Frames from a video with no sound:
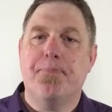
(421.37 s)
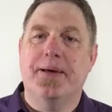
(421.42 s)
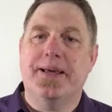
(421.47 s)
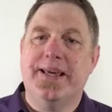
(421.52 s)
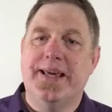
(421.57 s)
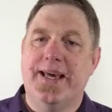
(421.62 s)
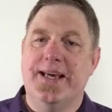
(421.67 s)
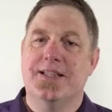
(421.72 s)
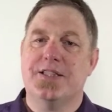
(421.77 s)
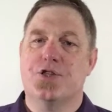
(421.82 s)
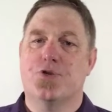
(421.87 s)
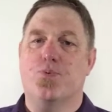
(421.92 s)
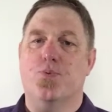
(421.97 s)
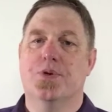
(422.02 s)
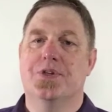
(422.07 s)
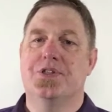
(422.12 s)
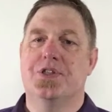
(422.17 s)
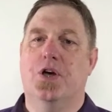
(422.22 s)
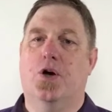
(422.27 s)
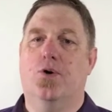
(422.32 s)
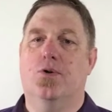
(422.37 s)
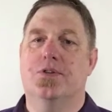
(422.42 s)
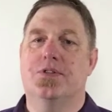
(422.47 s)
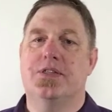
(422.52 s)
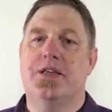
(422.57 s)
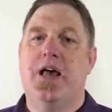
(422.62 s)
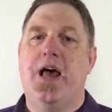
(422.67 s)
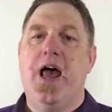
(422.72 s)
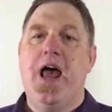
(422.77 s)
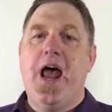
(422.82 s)
begets
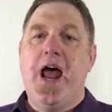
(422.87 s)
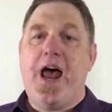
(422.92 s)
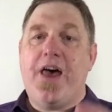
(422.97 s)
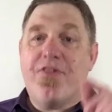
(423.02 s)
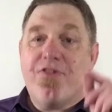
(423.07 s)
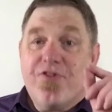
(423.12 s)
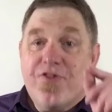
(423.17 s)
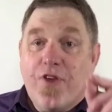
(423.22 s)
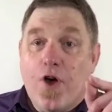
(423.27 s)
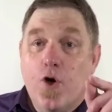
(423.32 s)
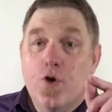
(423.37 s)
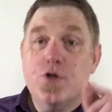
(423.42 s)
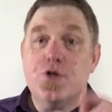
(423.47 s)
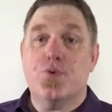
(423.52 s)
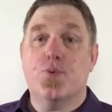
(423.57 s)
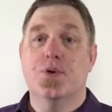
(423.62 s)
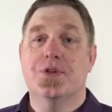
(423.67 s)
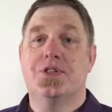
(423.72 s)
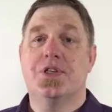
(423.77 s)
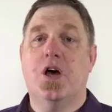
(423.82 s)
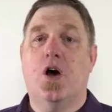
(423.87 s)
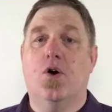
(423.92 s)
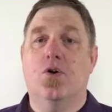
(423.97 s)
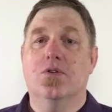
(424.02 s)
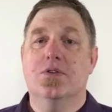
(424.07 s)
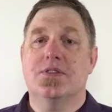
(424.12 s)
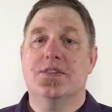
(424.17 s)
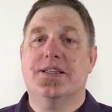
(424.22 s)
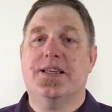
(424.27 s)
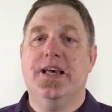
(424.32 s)
results. And those
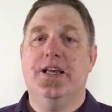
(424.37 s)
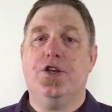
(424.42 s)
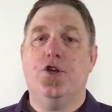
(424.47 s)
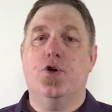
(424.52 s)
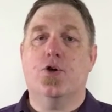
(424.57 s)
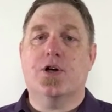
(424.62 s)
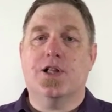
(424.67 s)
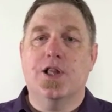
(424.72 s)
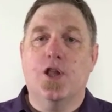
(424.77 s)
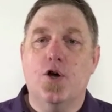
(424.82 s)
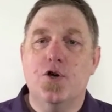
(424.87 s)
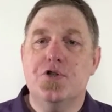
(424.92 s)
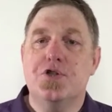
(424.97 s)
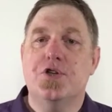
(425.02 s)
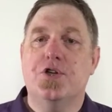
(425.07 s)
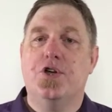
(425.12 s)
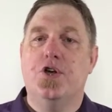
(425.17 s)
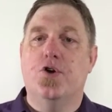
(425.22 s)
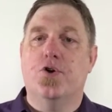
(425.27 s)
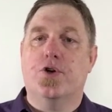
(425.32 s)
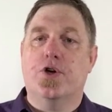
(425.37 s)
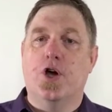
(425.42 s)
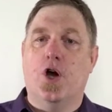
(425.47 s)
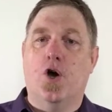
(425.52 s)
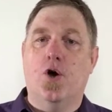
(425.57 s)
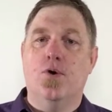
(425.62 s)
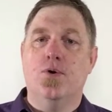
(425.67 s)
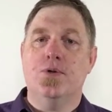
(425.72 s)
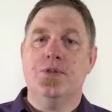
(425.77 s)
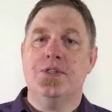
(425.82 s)
results get you closer to your
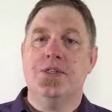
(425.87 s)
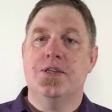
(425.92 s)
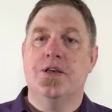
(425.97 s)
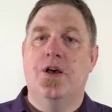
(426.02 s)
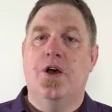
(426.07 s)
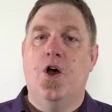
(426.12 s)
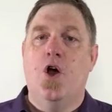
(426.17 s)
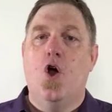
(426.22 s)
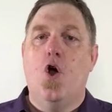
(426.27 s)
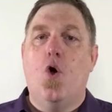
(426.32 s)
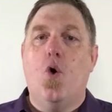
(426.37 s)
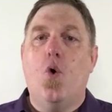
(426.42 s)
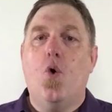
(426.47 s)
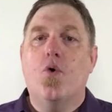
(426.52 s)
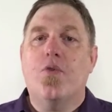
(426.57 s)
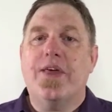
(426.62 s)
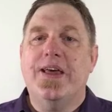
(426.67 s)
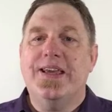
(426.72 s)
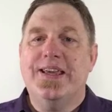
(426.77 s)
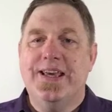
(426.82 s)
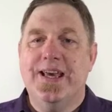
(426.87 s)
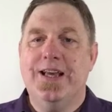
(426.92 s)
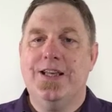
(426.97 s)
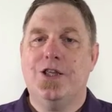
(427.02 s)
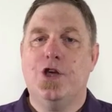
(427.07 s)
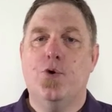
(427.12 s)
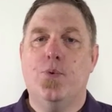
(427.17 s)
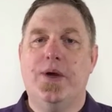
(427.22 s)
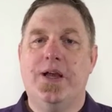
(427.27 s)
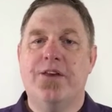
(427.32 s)
goals, or they
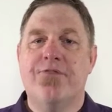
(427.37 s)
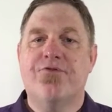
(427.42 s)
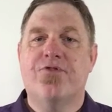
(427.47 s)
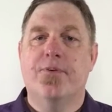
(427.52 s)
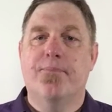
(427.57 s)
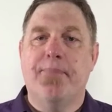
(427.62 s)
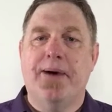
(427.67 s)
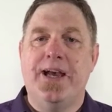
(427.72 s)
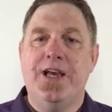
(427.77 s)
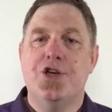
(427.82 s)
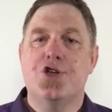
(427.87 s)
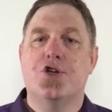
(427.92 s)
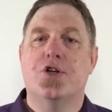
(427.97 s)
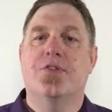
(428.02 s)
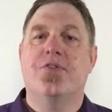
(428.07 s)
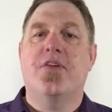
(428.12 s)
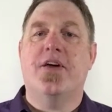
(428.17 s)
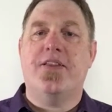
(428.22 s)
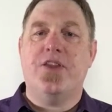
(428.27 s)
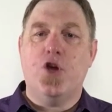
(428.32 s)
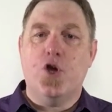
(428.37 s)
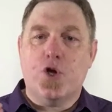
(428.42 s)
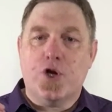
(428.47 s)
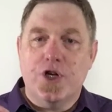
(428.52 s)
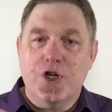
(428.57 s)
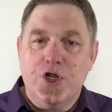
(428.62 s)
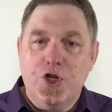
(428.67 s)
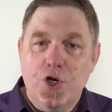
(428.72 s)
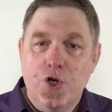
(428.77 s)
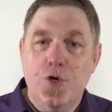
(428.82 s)
get you information that you
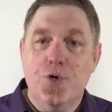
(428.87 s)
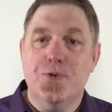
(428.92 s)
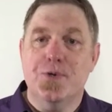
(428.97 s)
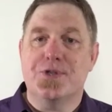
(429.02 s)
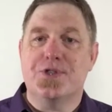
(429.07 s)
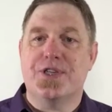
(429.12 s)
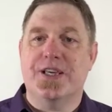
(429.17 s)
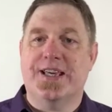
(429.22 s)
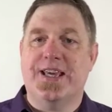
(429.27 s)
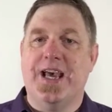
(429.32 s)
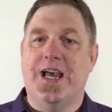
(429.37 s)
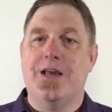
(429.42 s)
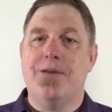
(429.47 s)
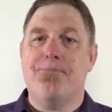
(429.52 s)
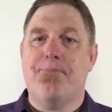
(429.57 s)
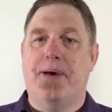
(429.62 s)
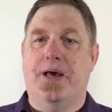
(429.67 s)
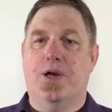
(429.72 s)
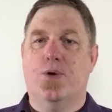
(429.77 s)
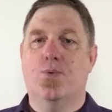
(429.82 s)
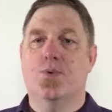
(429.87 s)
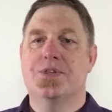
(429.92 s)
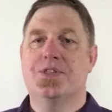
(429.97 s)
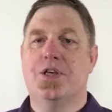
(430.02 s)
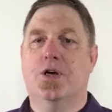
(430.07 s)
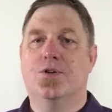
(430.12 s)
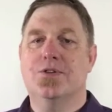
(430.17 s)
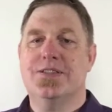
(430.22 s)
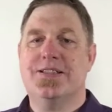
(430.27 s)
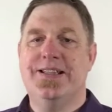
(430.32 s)
can use to gain better
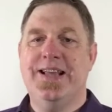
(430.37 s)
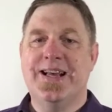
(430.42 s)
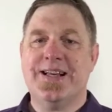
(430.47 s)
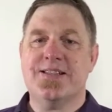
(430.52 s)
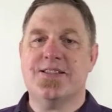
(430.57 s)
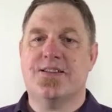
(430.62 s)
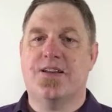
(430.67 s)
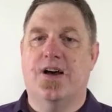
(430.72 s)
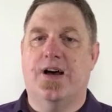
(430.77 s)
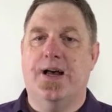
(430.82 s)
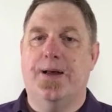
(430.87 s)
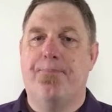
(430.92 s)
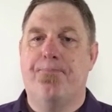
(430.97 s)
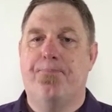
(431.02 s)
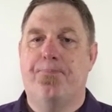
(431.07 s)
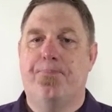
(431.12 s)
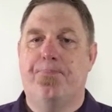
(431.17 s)
results next time.